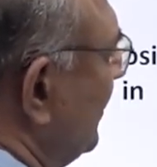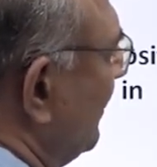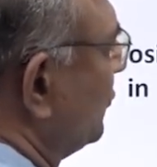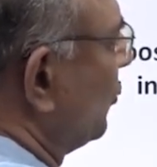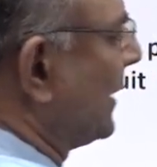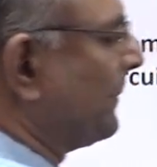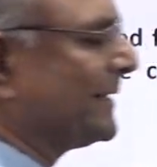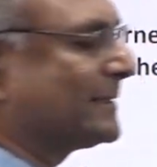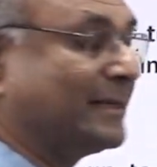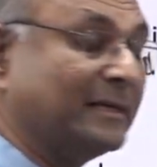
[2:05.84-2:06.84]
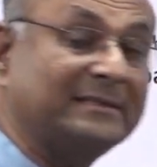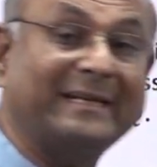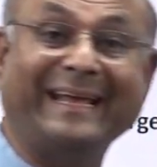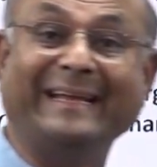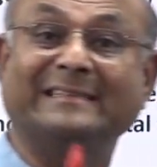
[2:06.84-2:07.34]
you have two capacitors
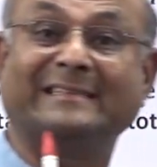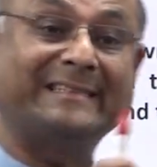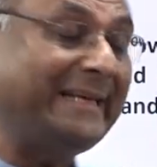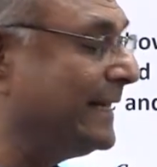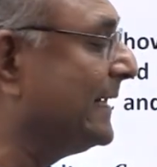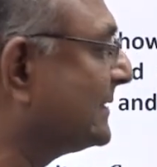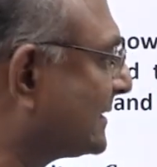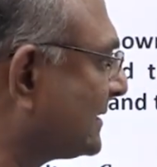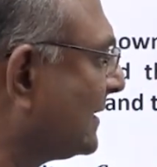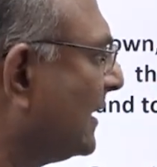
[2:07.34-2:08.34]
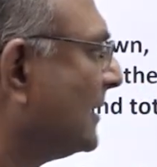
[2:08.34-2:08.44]
in series.